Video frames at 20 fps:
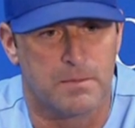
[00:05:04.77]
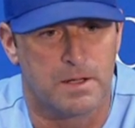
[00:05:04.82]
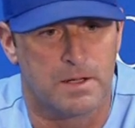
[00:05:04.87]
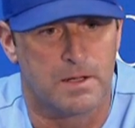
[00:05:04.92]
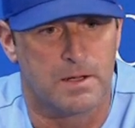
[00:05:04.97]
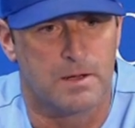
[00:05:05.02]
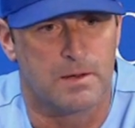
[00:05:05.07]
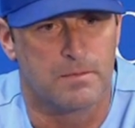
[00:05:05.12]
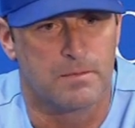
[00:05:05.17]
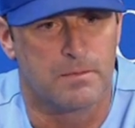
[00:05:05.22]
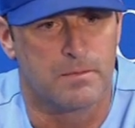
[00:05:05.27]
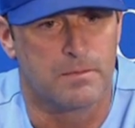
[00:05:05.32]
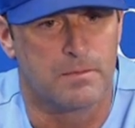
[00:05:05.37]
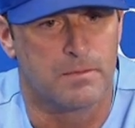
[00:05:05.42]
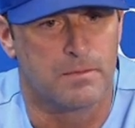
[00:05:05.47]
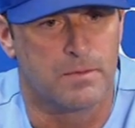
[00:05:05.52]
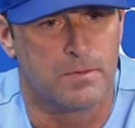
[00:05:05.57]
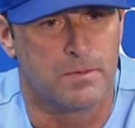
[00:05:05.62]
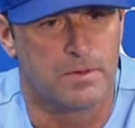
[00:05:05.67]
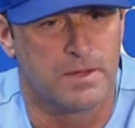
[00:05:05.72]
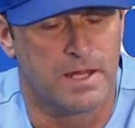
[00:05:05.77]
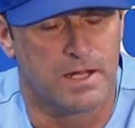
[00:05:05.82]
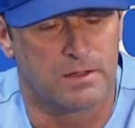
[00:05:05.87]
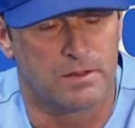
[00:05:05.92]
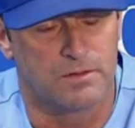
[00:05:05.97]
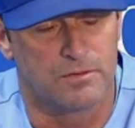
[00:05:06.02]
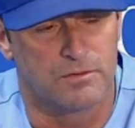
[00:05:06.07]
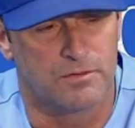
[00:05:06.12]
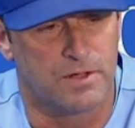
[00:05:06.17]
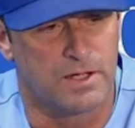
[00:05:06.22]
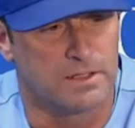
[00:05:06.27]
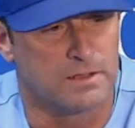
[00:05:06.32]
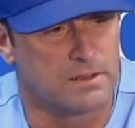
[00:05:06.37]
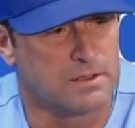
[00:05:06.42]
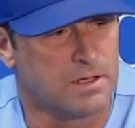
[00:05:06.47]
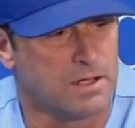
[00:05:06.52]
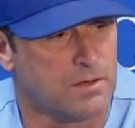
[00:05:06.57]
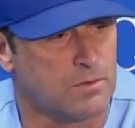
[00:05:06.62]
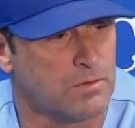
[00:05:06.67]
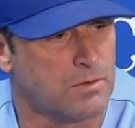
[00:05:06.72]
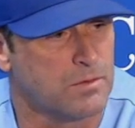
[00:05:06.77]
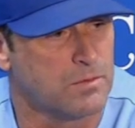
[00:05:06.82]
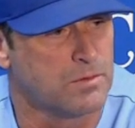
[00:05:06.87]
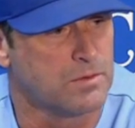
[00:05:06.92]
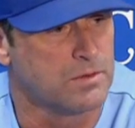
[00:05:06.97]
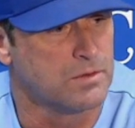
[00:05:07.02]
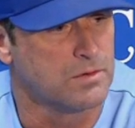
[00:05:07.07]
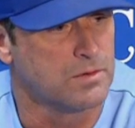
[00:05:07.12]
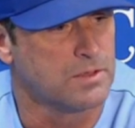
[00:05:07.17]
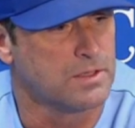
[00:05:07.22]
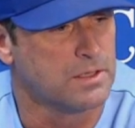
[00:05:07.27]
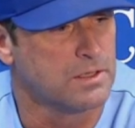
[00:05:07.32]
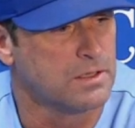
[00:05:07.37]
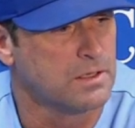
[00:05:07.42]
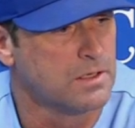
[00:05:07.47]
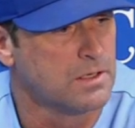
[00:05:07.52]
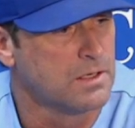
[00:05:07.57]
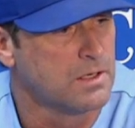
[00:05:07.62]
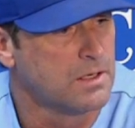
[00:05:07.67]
and that'll affect kind of what we're doing